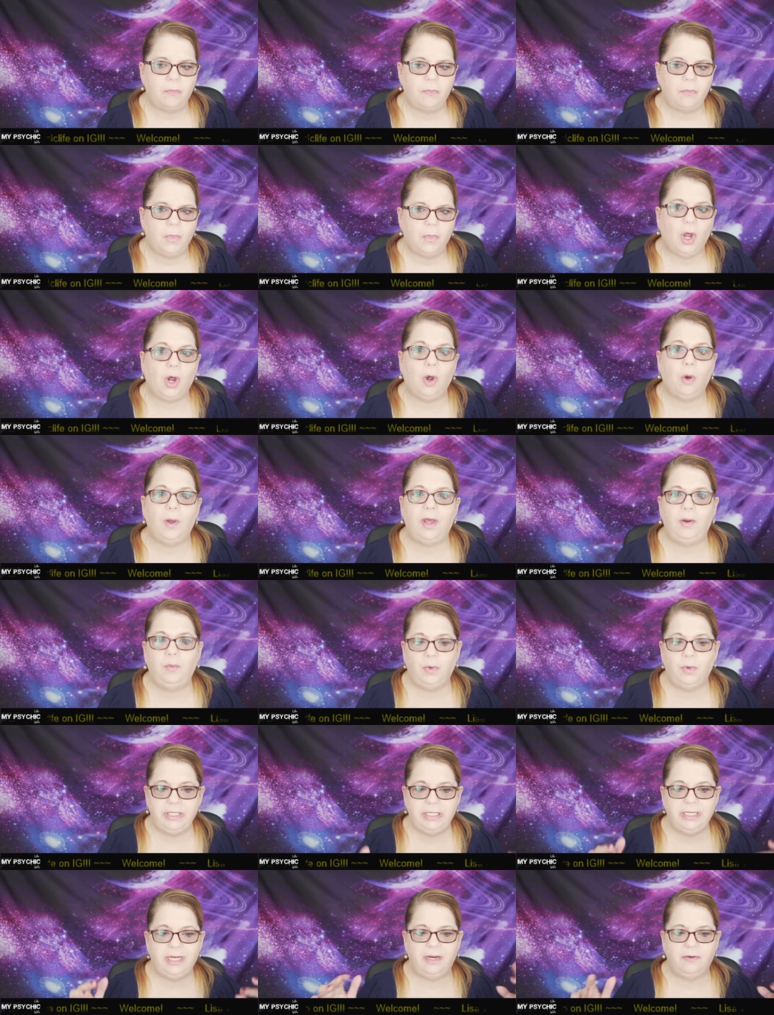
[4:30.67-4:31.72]
oh, and
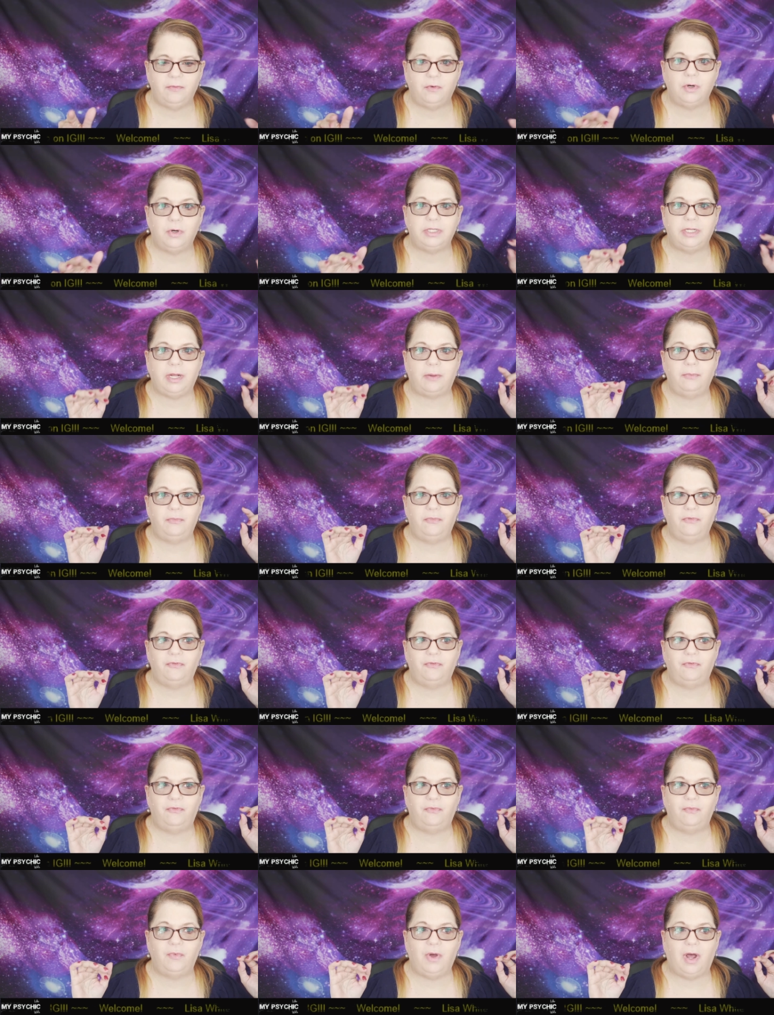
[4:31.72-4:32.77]
once again, of course, I'm
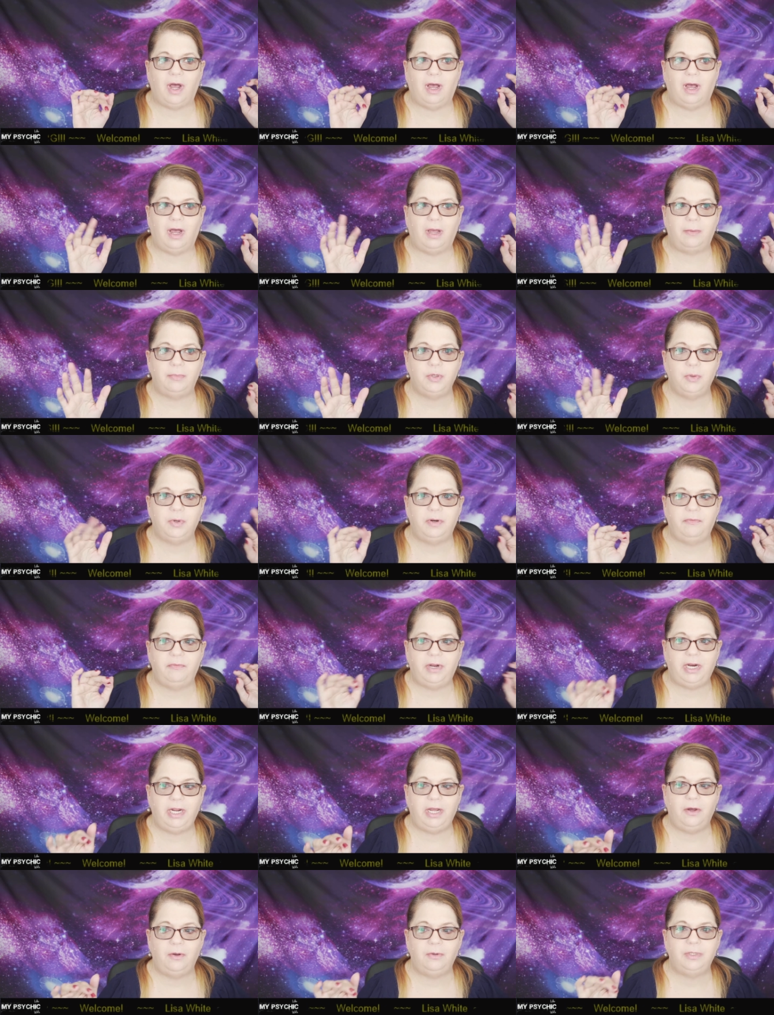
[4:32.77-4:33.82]
I'm doing a
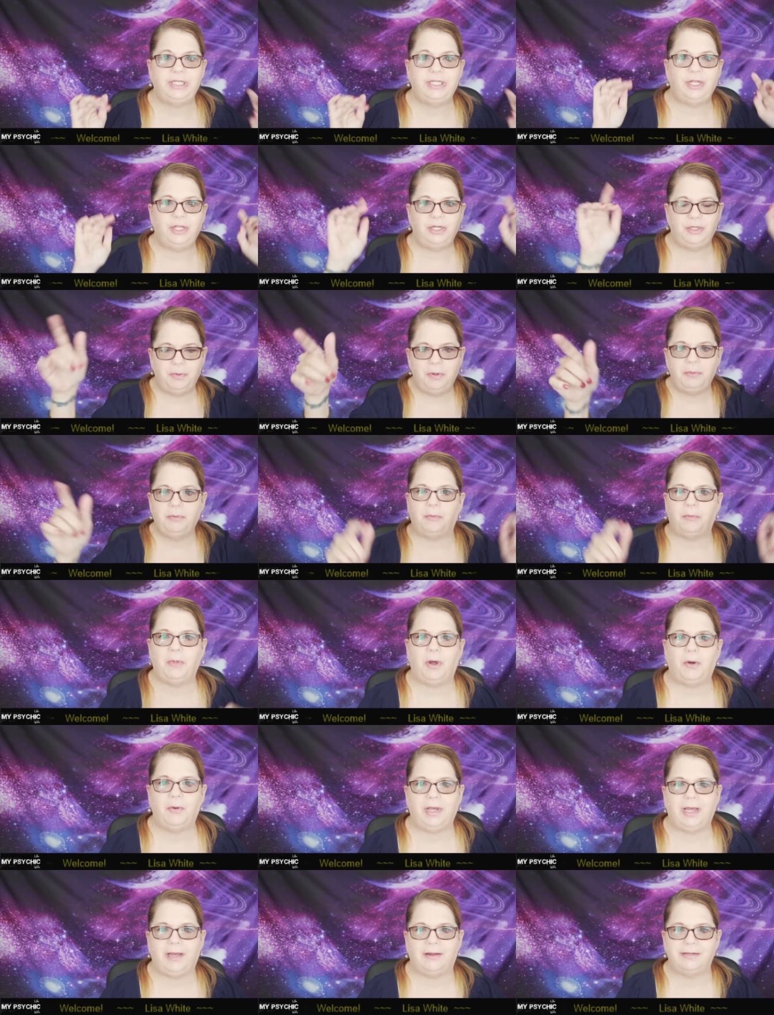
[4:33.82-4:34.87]
video, so there's people
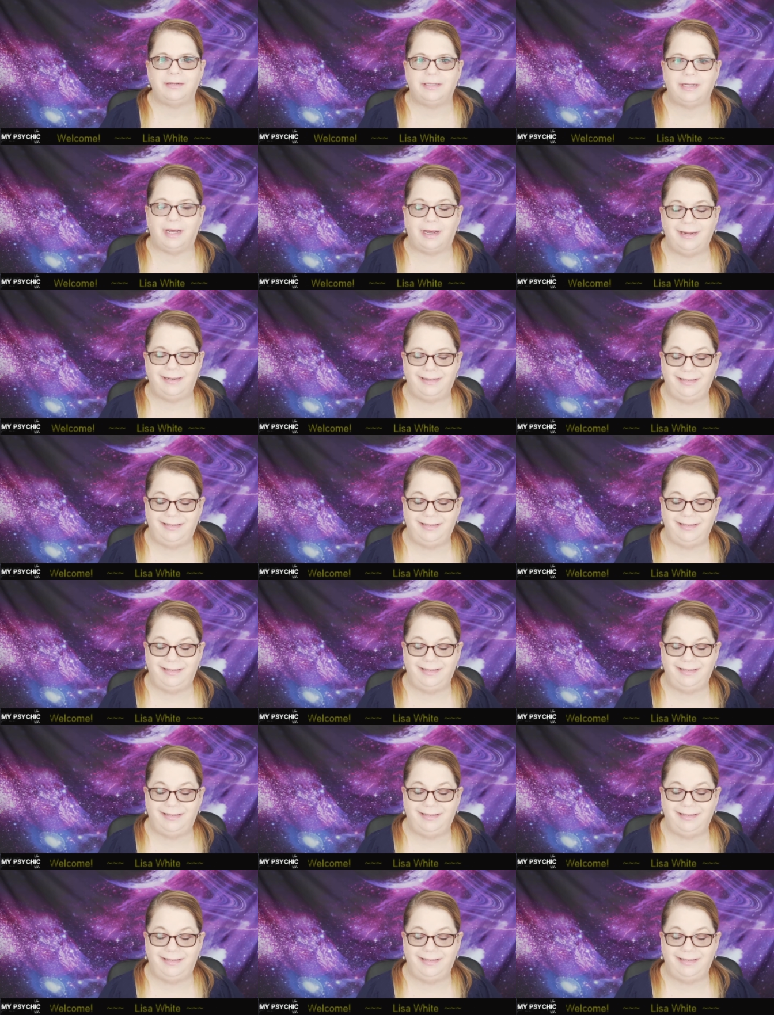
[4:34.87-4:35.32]
mowing outside.